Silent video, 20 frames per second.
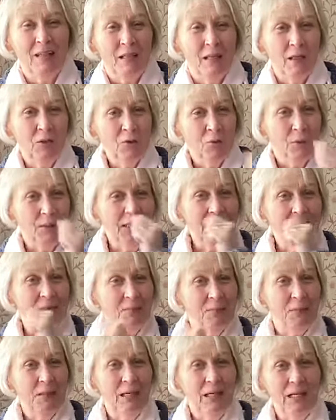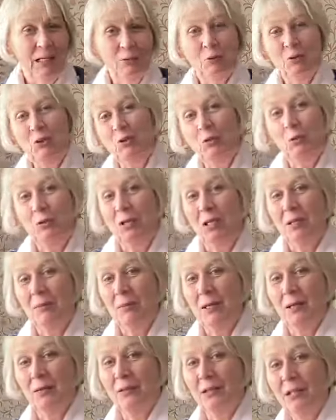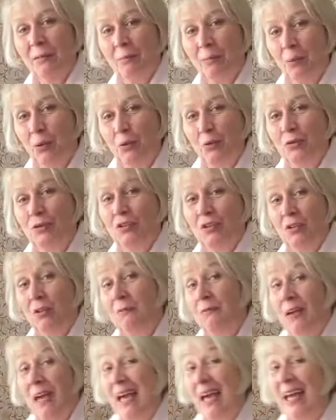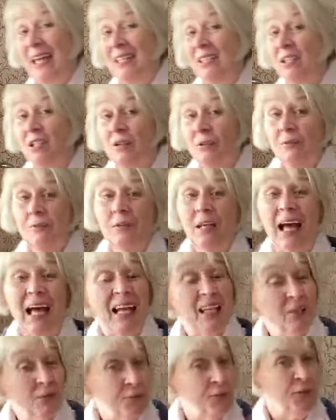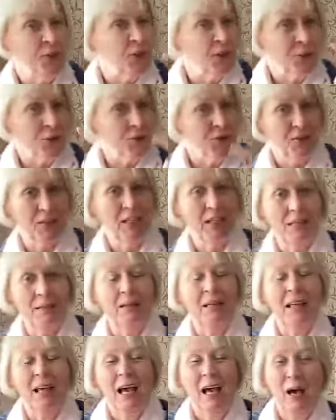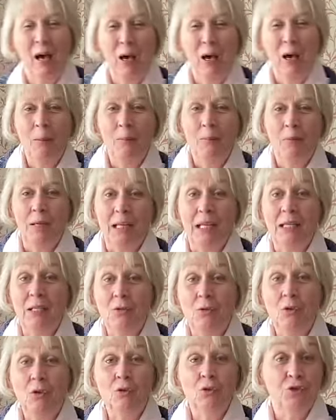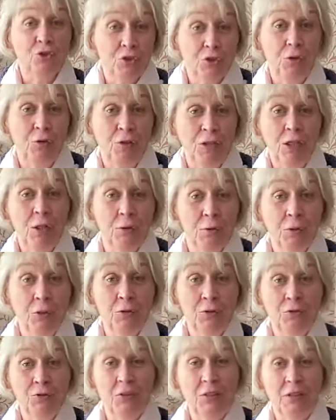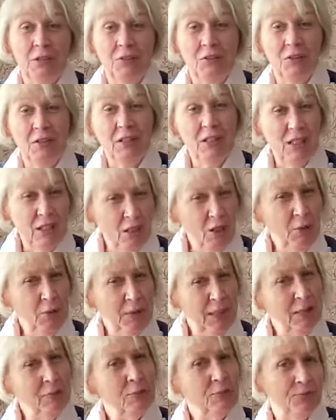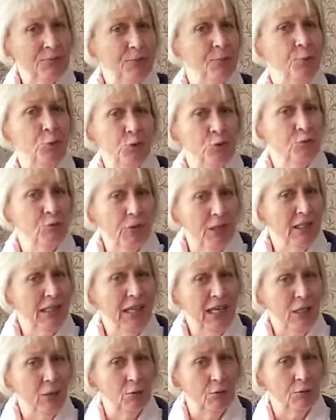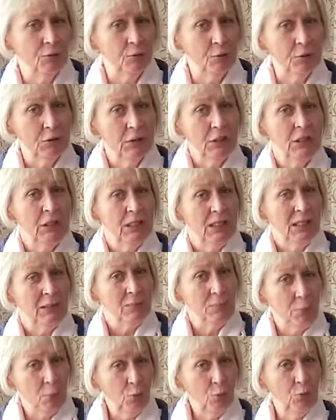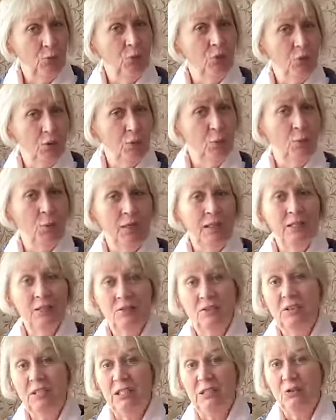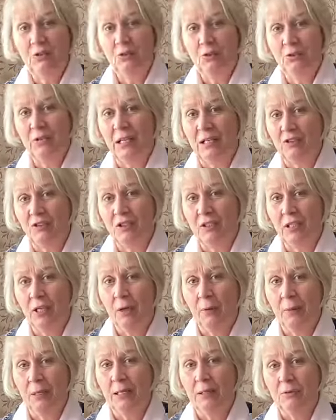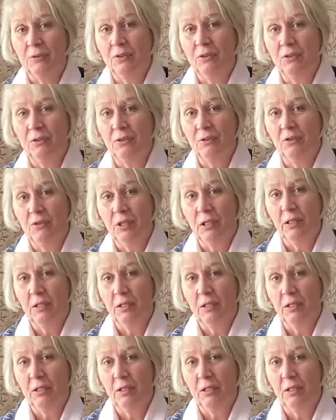Last week, I was talking about the importance of advocacy in your studio concerts, and I hope that was really helpful. Important that we as teachers actually go out and